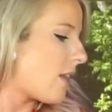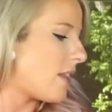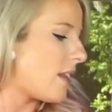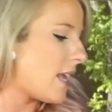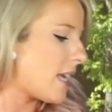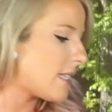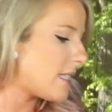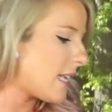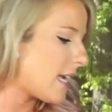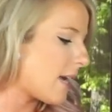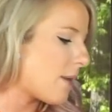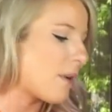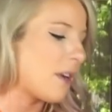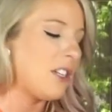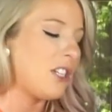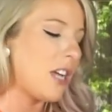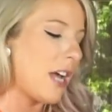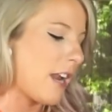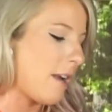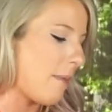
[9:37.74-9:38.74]
All right, the next thing I
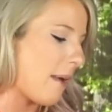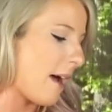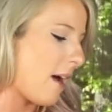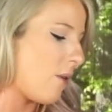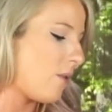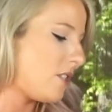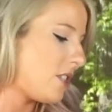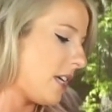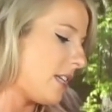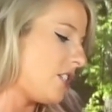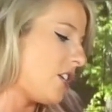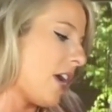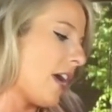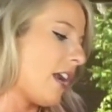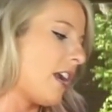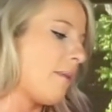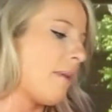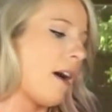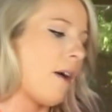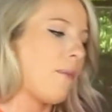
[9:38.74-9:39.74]
want to chat about, which I
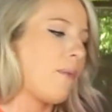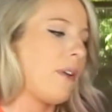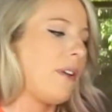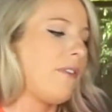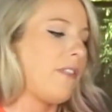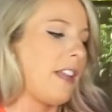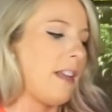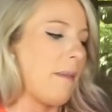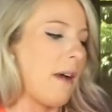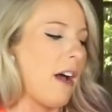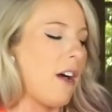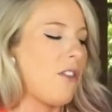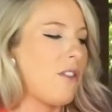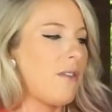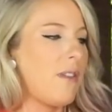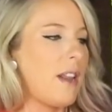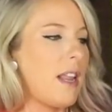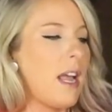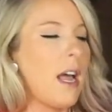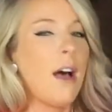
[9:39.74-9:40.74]
chatted about briefly in my
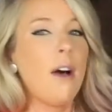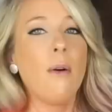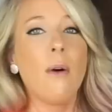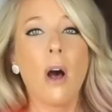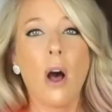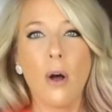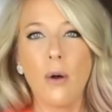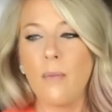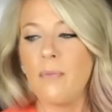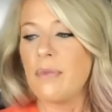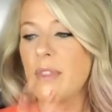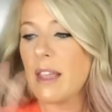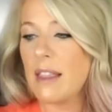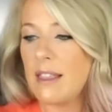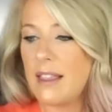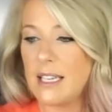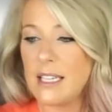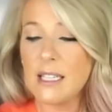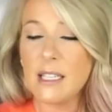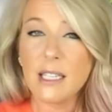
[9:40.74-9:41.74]
other video. Oh,
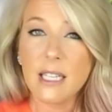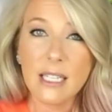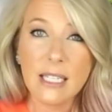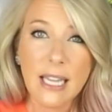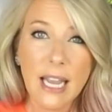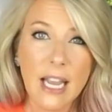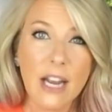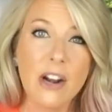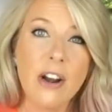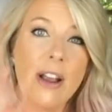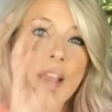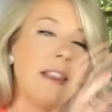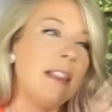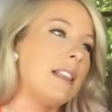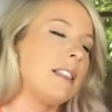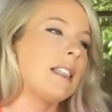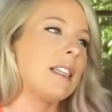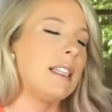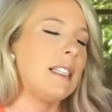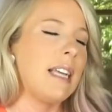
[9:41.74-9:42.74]
this container
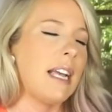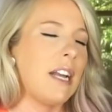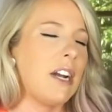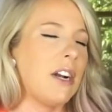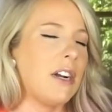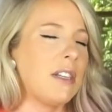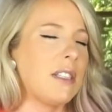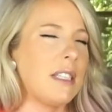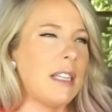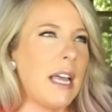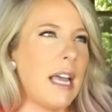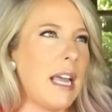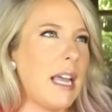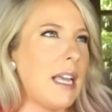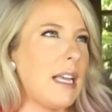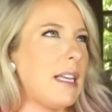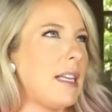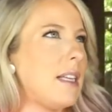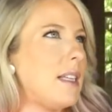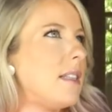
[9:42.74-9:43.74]
and this container
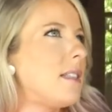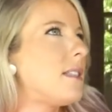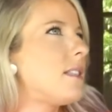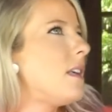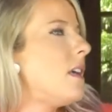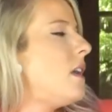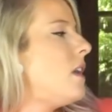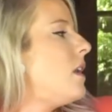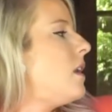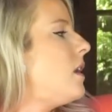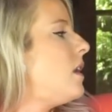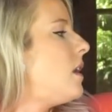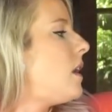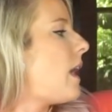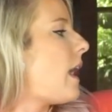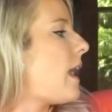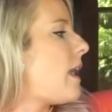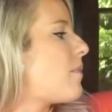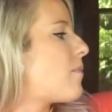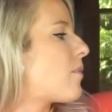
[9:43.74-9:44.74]
today is
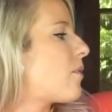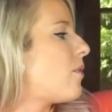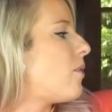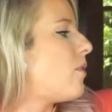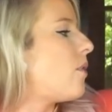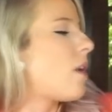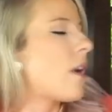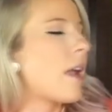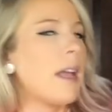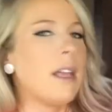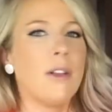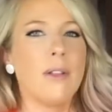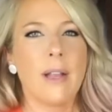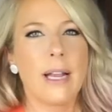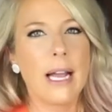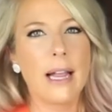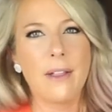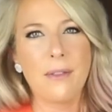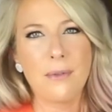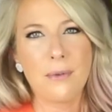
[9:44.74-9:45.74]
April. Okay, you
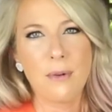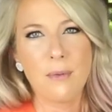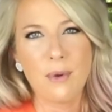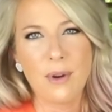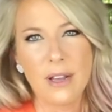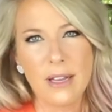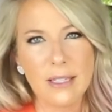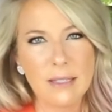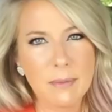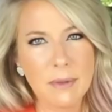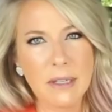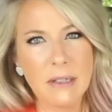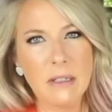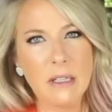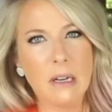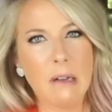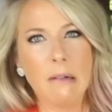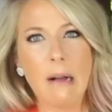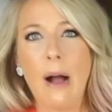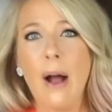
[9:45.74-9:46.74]
only got like 3 more days,
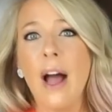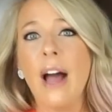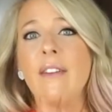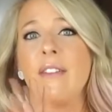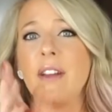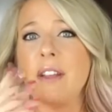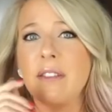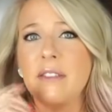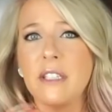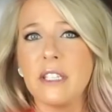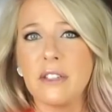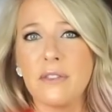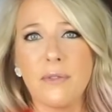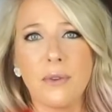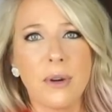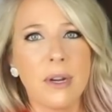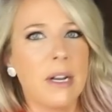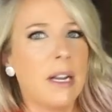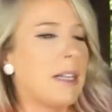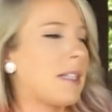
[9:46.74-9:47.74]
but you know, I'll have another deal
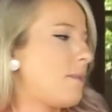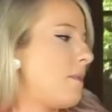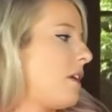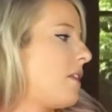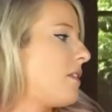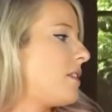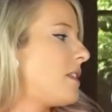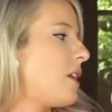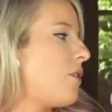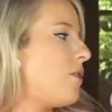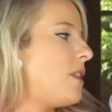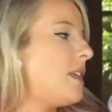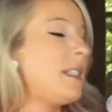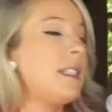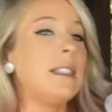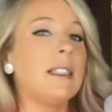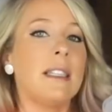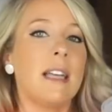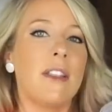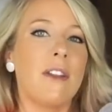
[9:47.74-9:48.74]
for you next month. So
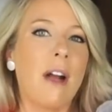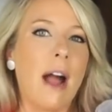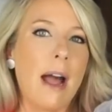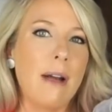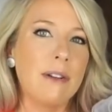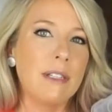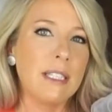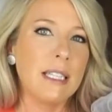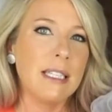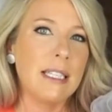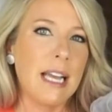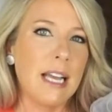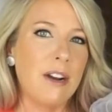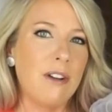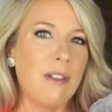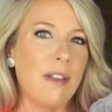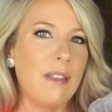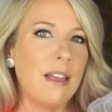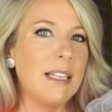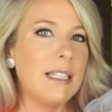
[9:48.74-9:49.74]
this is another Iris
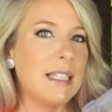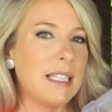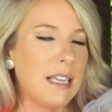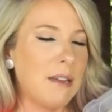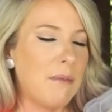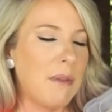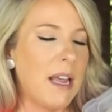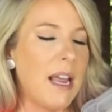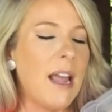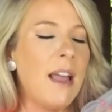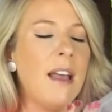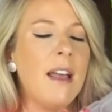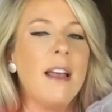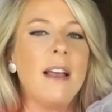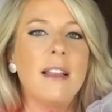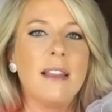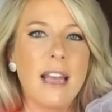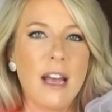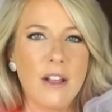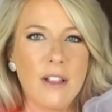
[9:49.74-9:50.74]
container that they sent me.
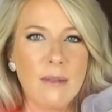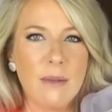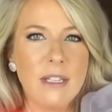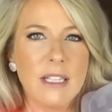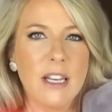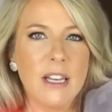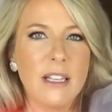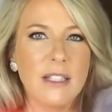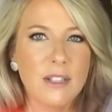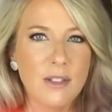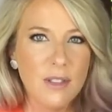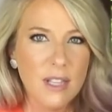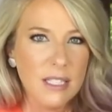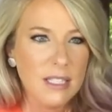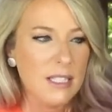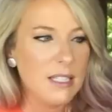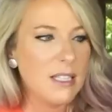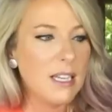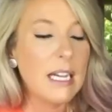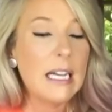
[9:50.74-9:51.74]
Now, let me tell you, so
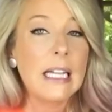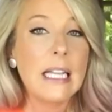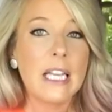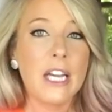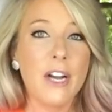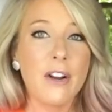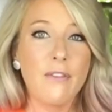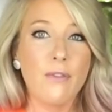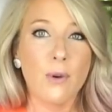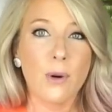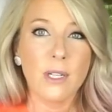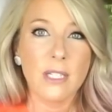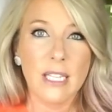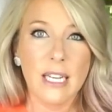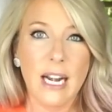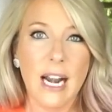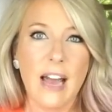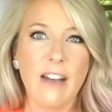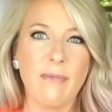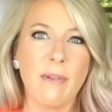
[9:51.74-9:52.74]
this is a clear
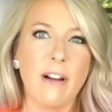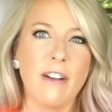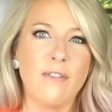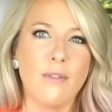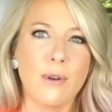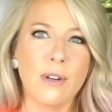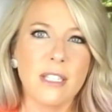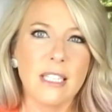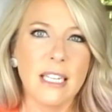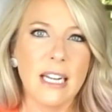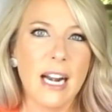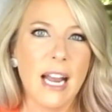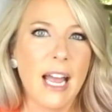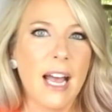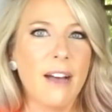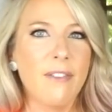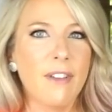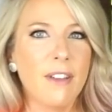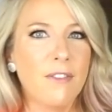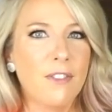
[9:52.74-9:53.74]
14.5 by
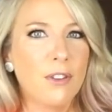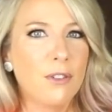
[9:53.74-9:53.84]
14.5.